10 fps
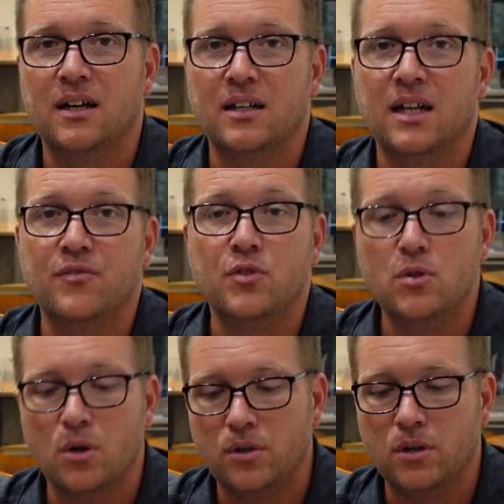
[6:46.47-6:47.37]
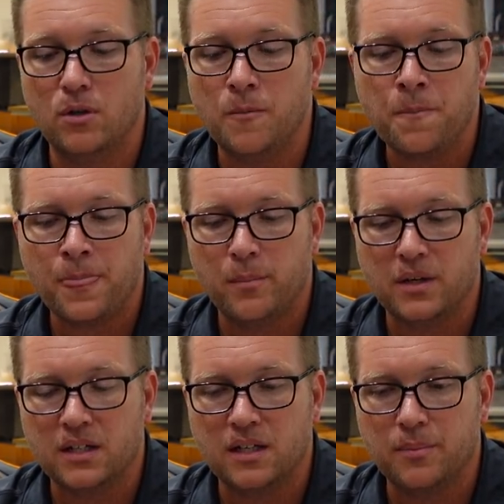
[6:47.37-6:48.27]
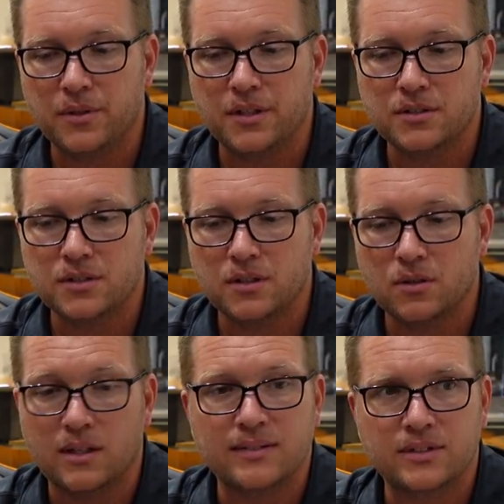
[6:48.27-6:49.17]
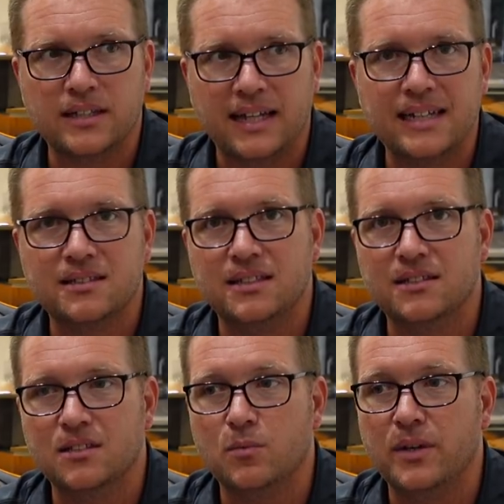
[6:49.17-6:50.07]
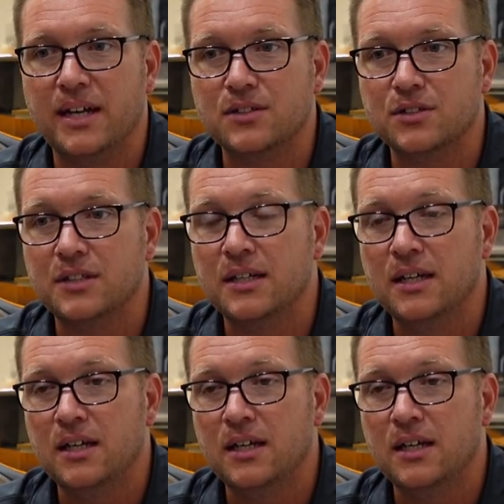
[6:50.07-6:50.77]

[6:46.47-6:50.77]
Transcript: A lot of you don't know, but a couple years ago, or I'd say last season, we actually